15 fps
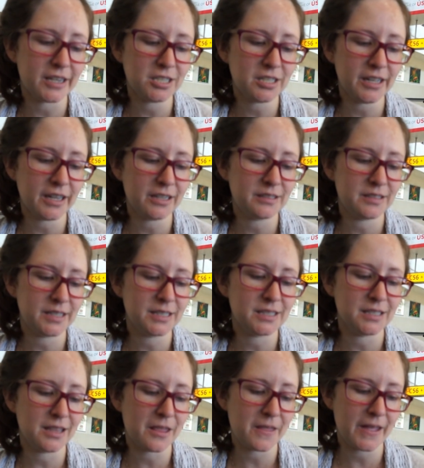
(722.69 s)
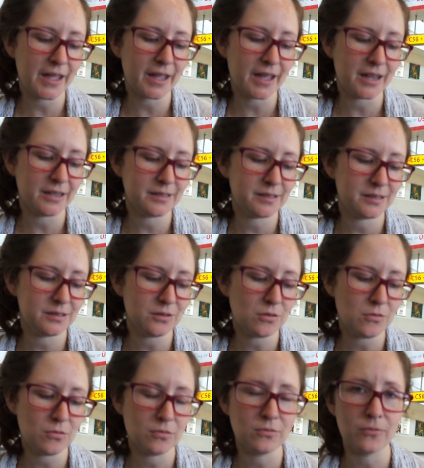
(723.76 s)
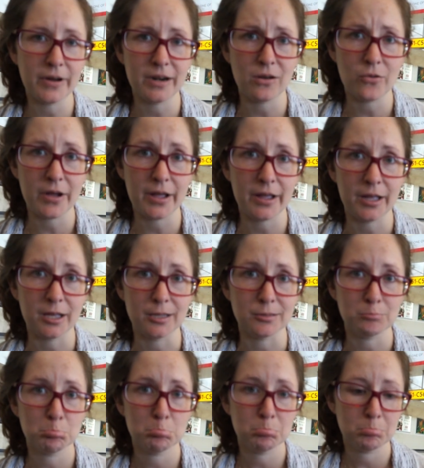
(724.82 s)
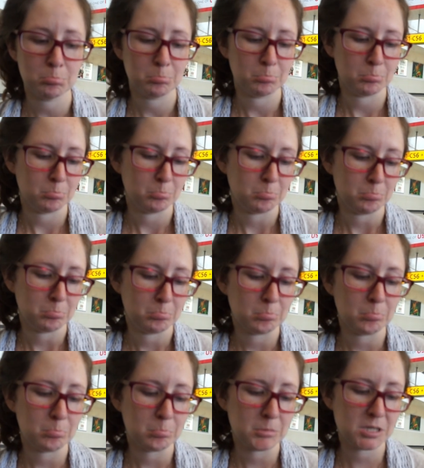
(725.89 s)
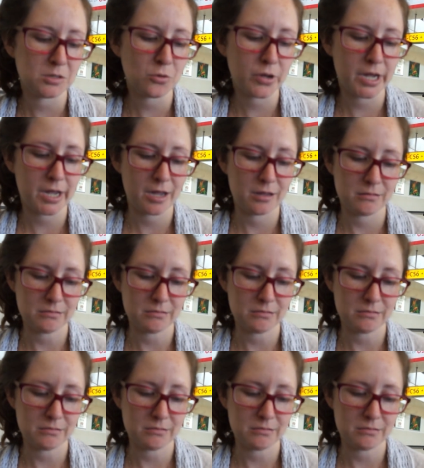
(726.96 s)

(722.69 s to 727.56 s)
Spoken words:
actually had a decent thing and it still went away. It's okay.